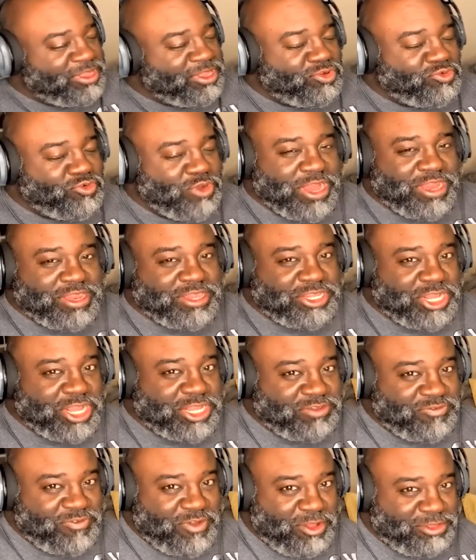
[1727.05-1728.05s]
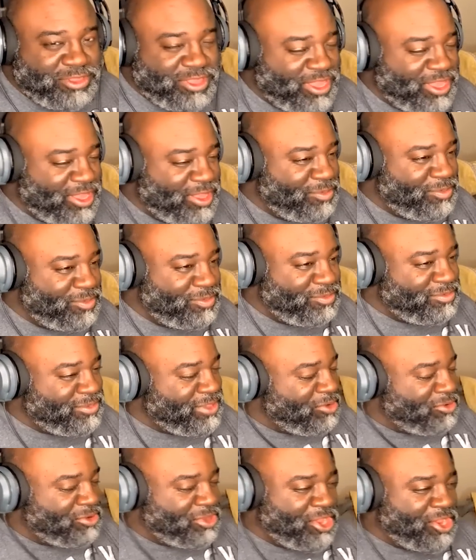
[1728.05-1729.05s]
Greatest judge of all time.
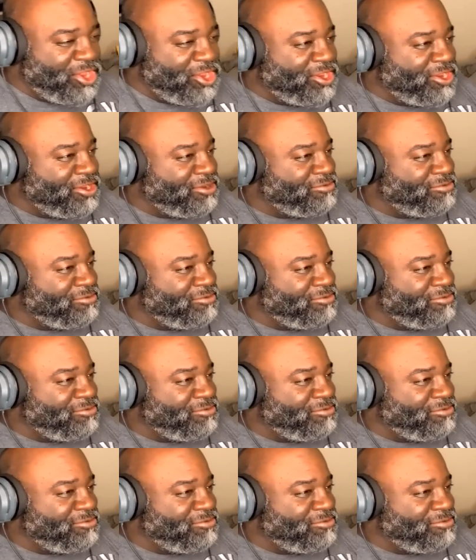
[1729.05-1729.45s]
Don't care.